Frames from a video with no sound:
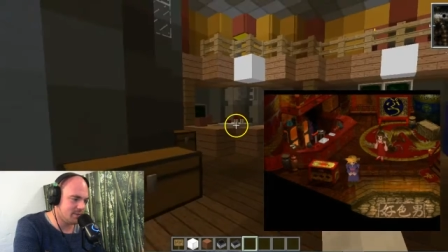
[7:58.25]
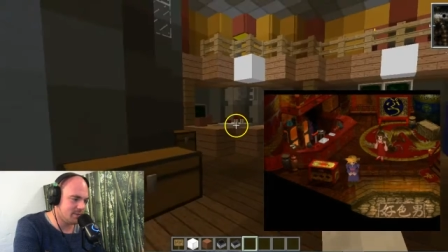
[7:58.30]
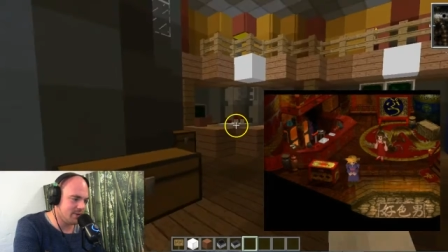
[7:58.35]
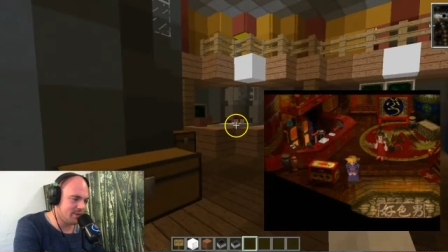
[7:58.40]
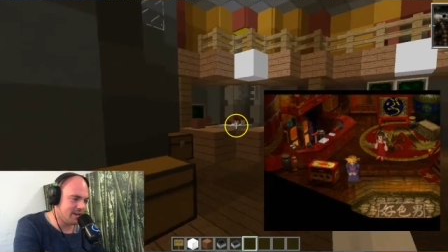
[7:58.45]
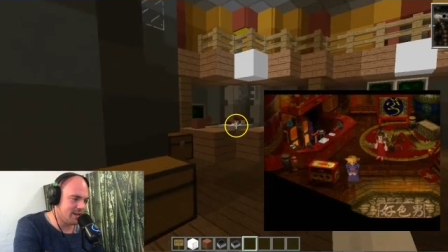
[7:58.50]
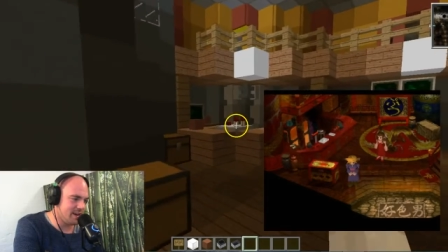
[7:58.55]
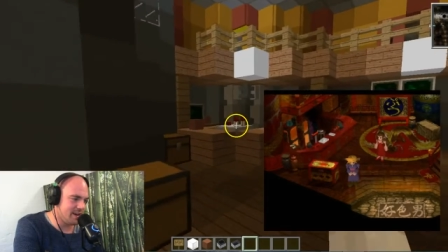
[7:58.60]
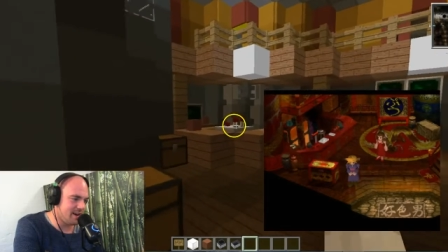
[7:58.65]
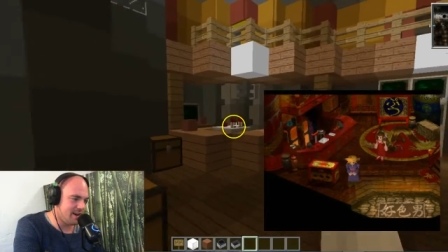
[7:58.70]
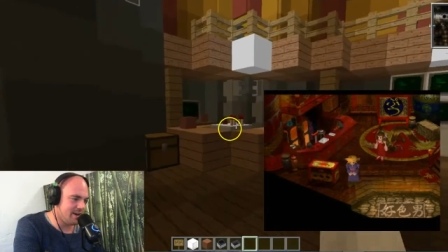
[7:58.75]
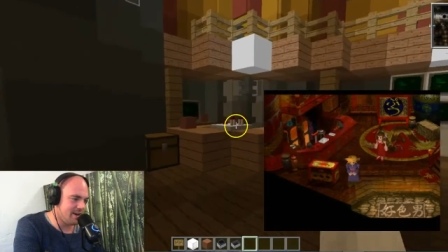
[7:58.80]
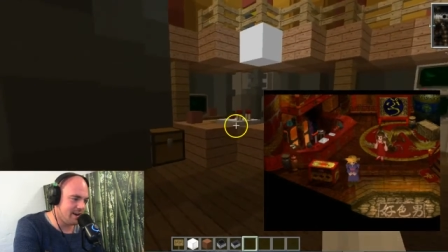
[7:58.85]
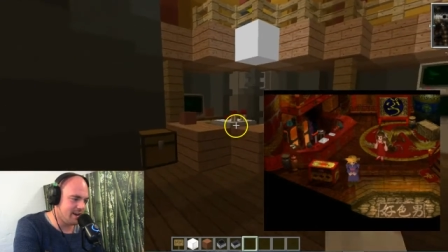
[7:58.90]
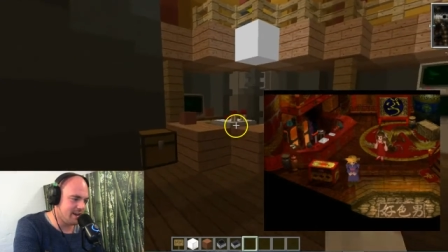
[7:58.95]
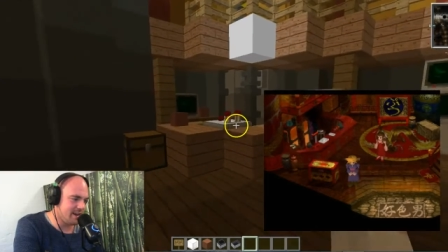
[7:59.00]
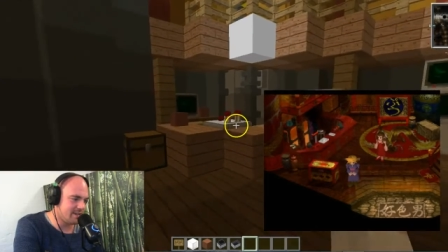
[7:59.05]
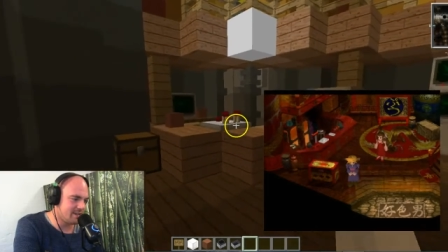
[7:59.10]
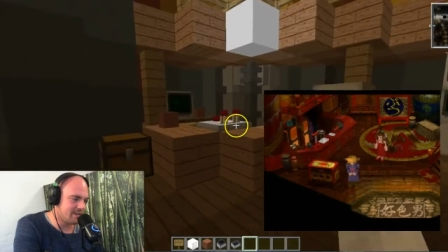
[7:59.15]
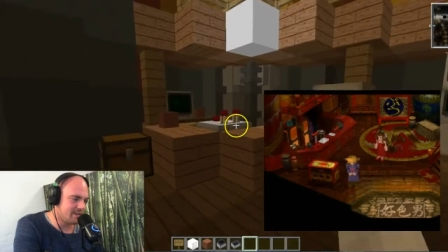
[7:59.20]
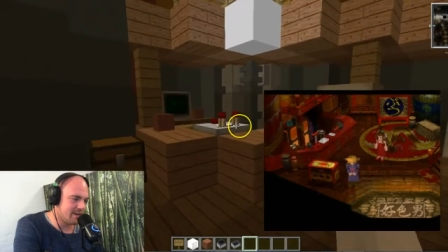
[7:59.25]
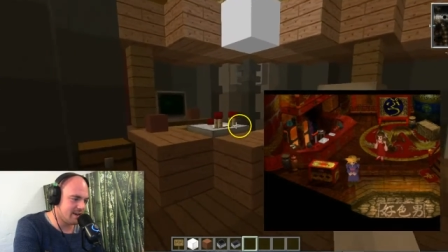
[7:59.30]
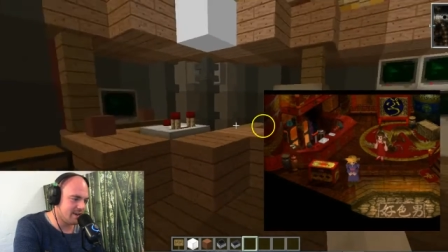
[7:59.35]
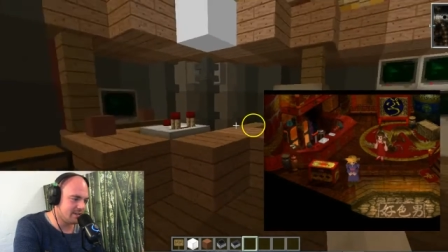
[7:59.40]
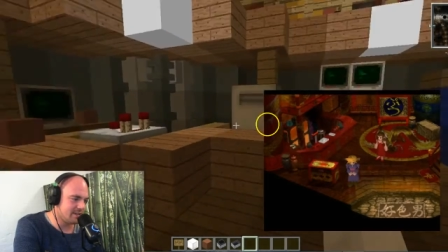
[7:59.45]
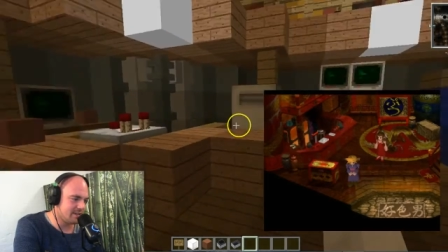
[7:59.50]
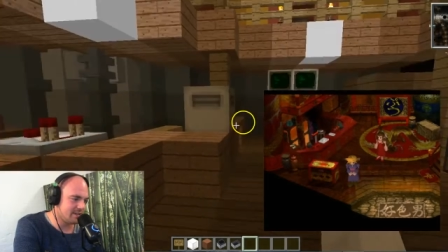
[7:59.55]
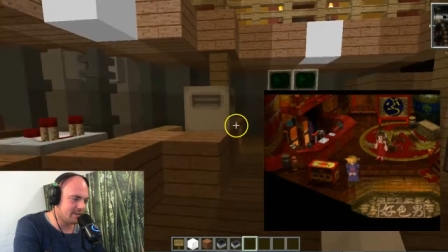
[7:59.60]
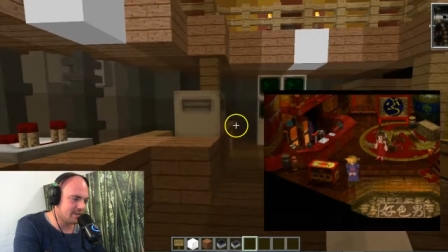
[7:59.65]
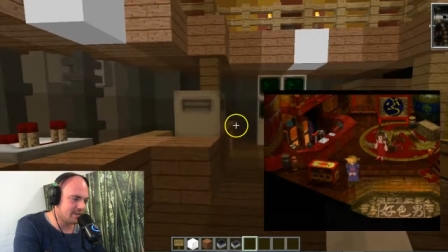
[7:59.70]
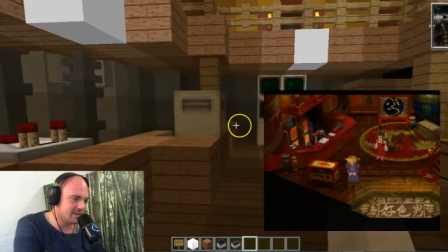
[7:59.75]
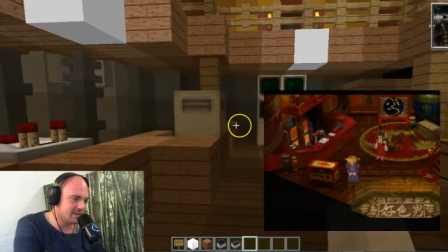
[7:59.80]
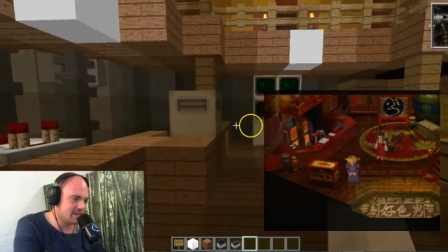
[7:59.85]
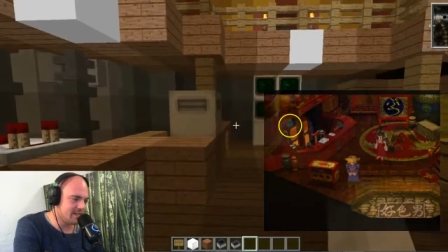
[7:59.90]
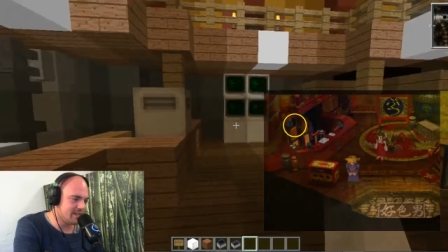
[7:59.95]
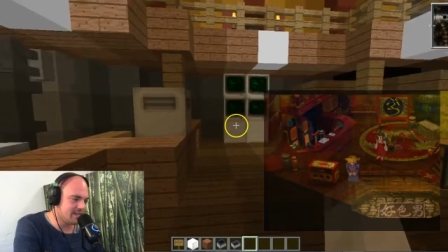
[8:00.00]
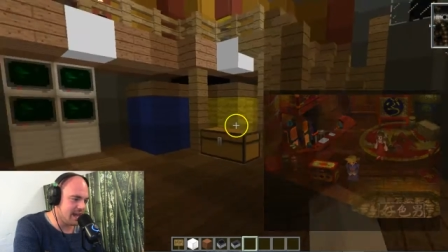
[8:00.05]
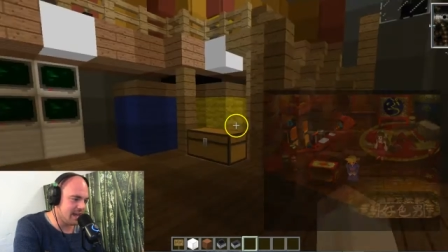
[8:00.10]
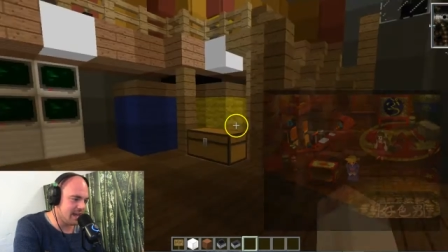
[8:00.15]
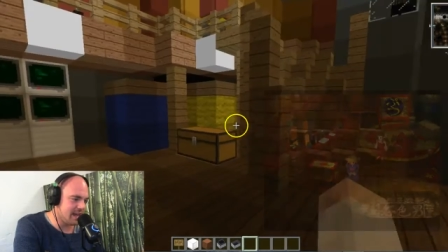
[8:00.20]
We are in Don
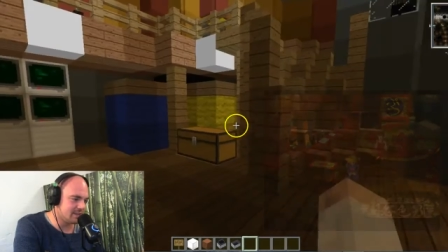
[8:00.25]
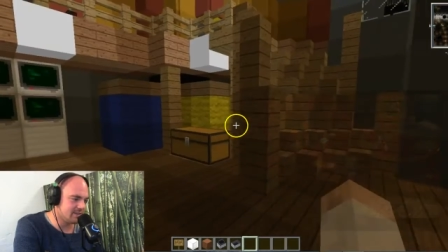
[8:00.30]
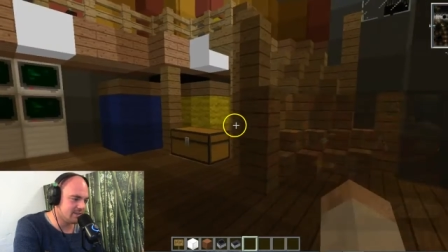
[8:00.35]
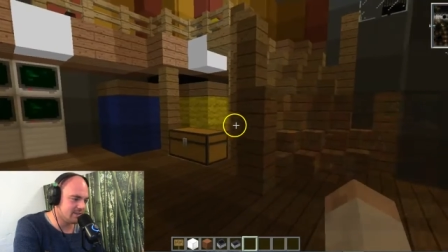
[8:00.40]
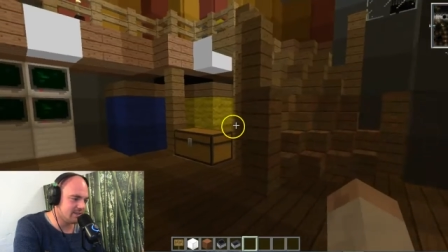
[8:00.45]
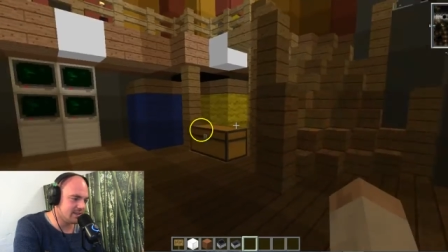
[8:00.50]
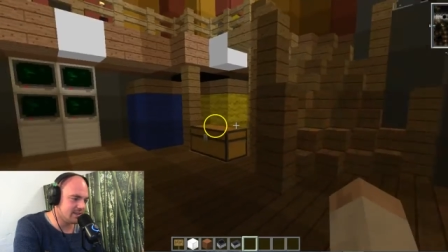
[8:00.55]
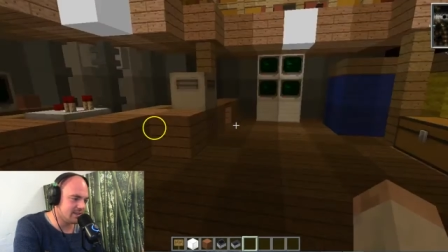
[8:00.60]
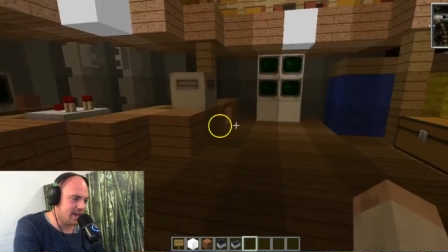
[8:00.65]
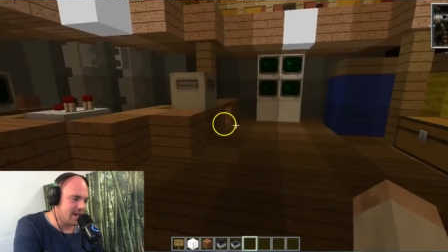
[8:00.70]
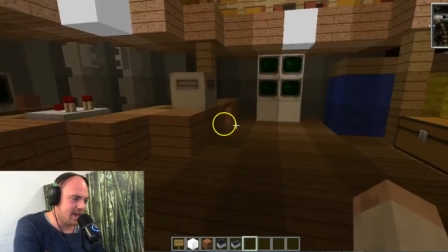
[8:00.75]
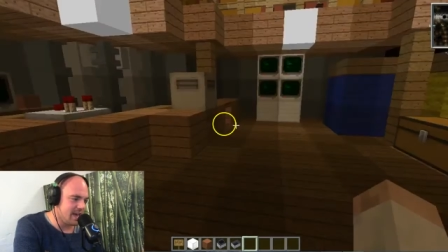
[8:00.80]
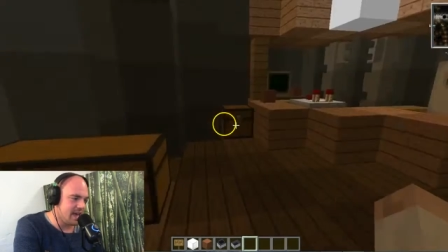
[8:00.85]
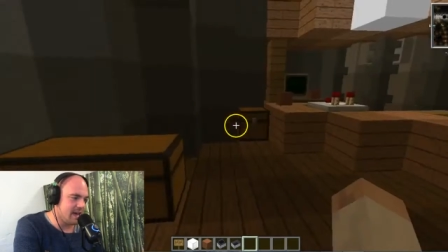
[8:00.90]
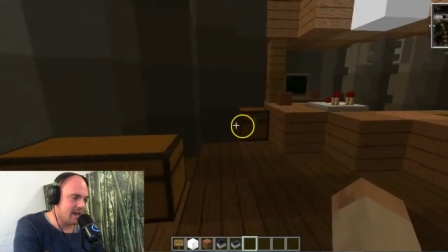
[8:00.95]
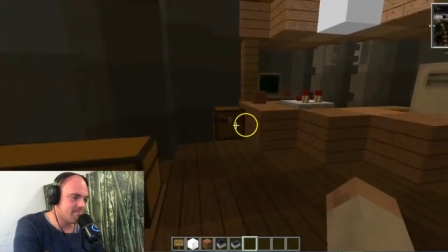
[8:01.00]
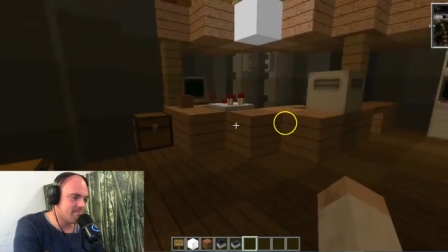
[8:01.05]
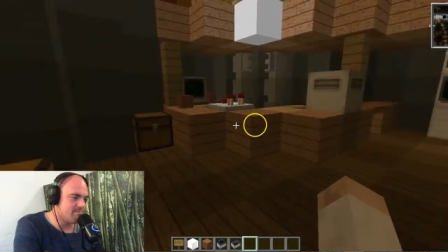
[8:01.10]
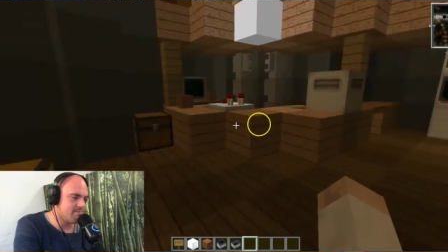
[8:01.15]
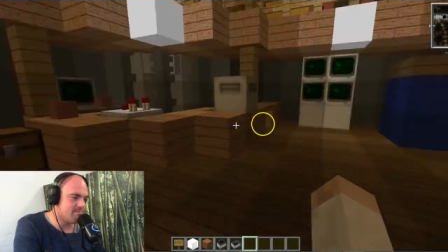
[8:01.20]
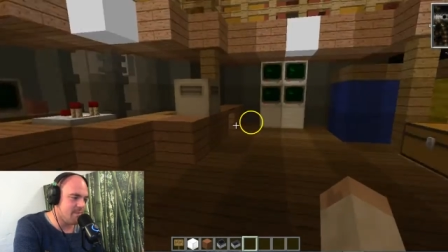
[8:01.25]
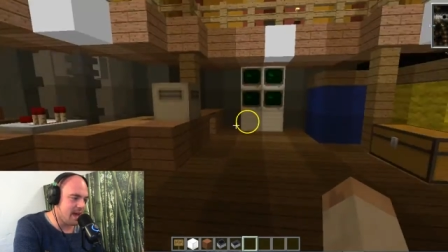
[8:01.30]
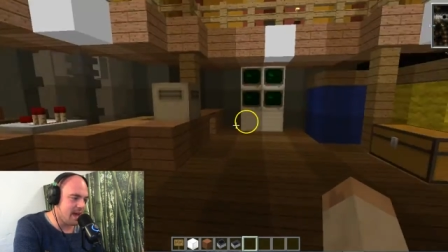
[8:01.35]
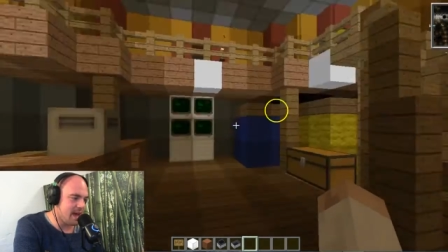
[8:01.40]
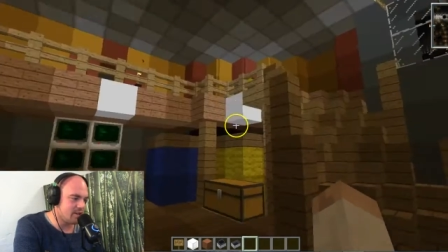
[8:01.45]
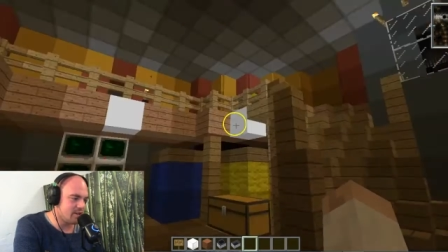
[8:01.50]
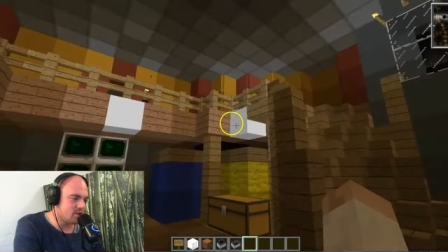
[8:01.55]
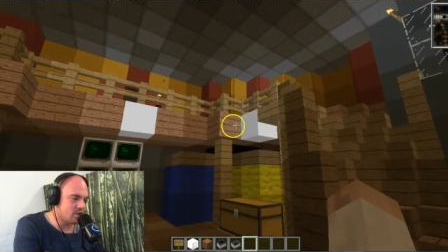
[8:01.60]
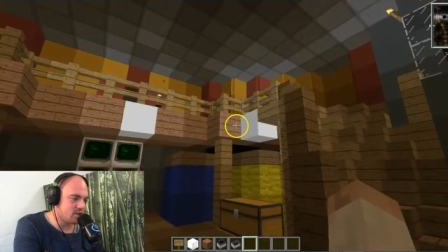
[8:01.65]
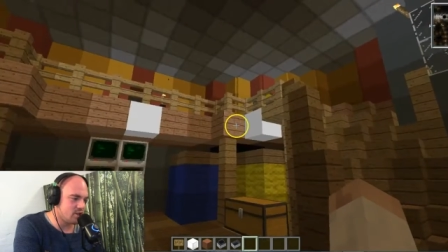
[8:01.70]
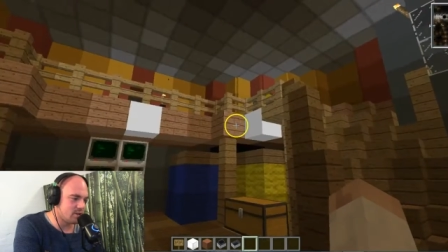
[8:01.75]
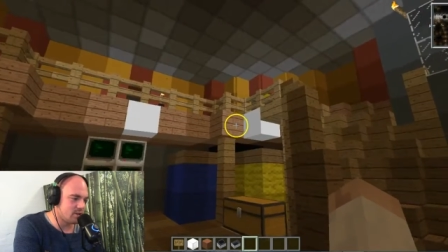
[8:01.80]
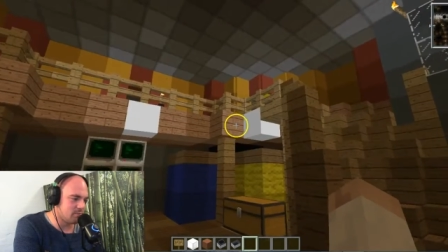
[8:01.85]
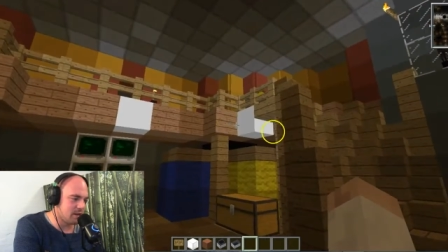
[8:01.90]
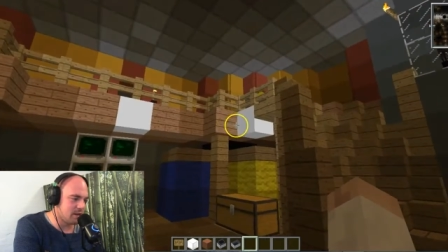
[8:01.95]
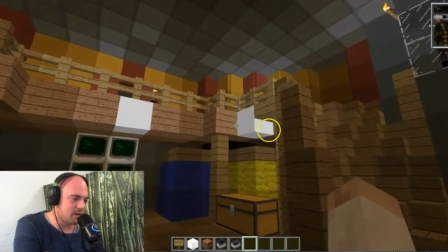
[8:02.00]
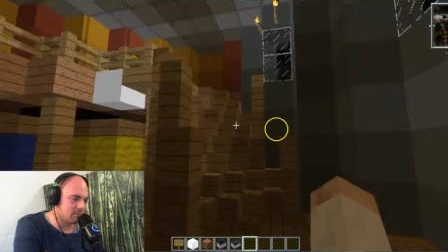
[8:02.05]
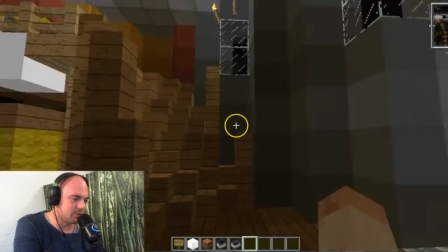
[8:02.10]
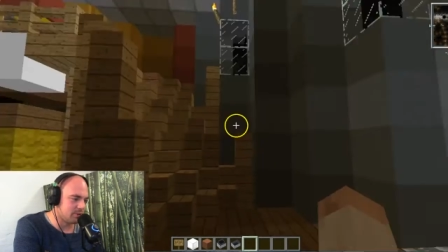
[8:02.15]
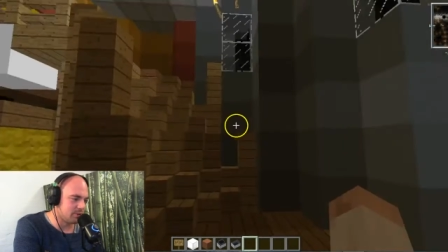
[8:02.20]
Corneo's mansion,
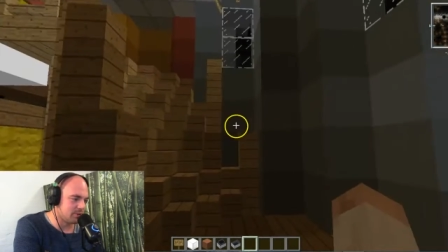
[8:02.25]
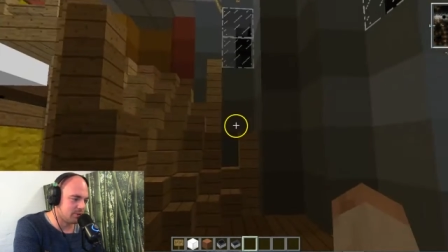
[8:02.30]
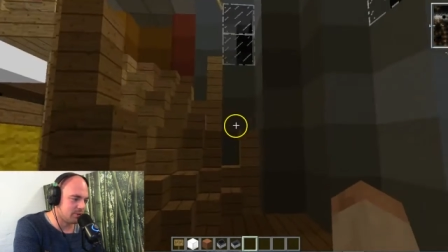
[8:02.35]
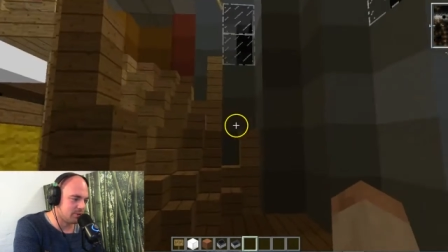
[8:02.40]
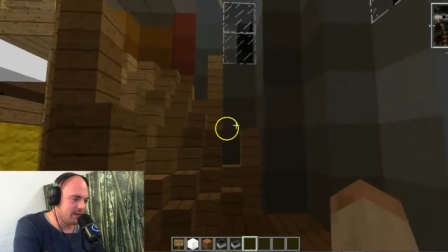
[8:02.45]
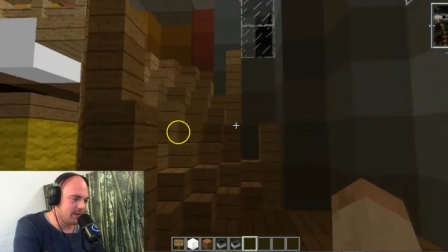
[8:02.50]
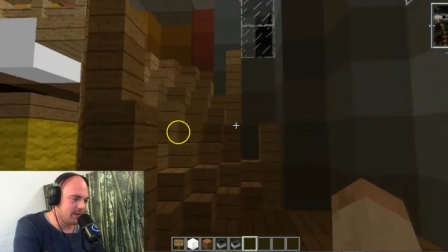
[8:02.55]
people.